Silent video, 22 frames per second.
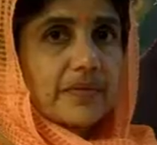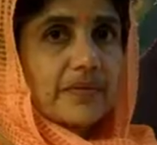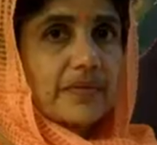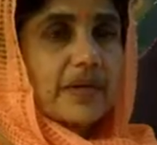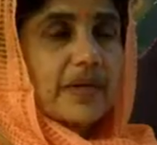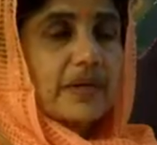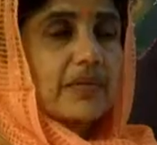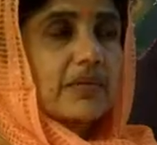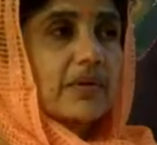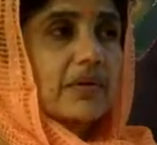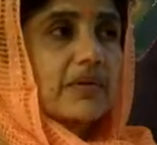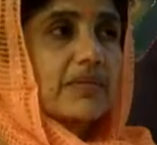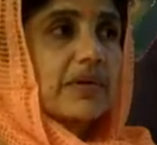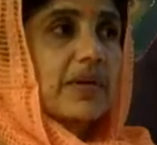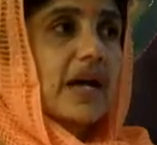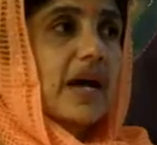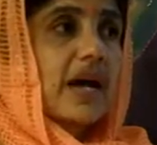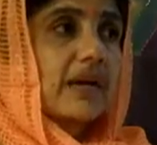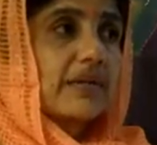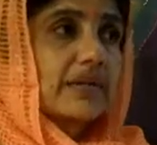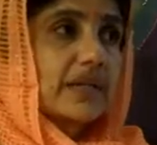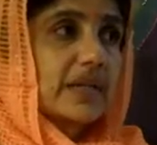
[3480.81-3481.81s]
we what we
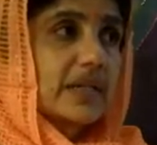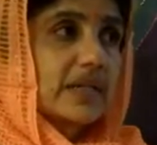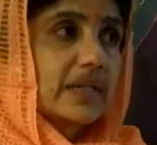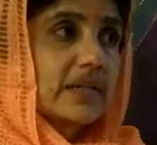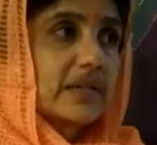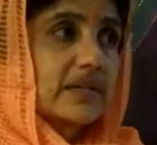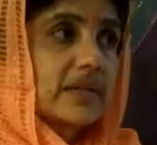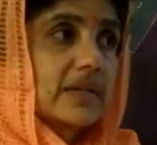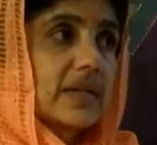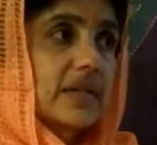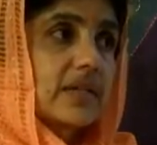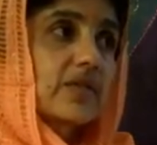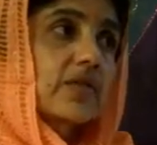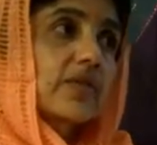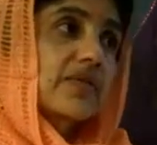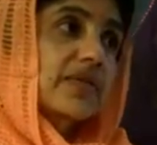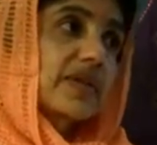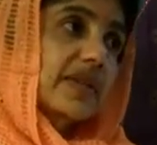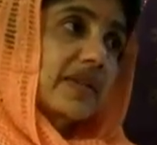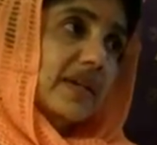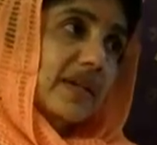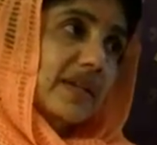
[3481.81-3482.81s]
have here is a
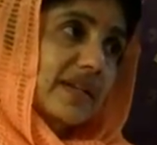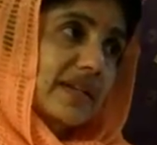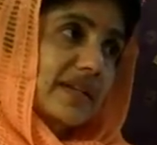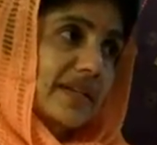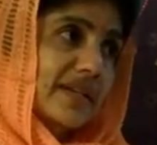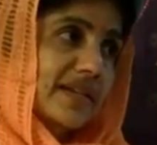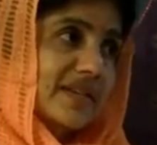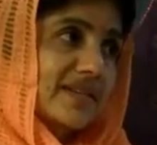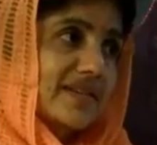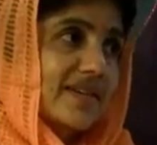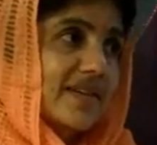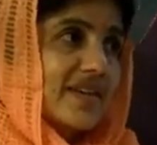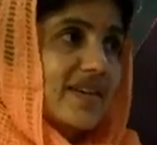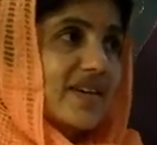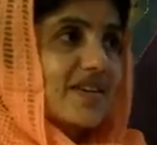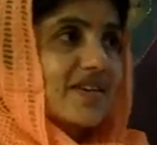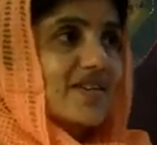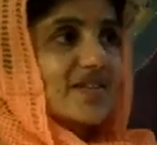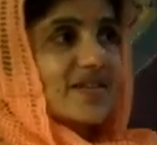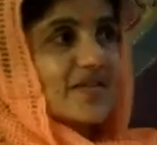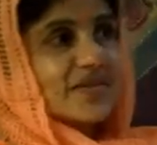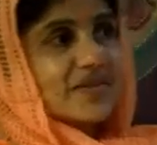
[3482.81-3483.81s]
Yajurveda lineage.
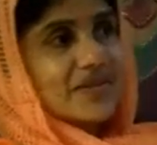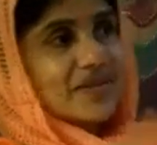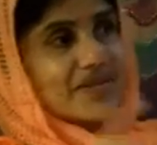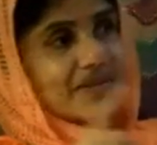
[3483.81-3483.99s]
So we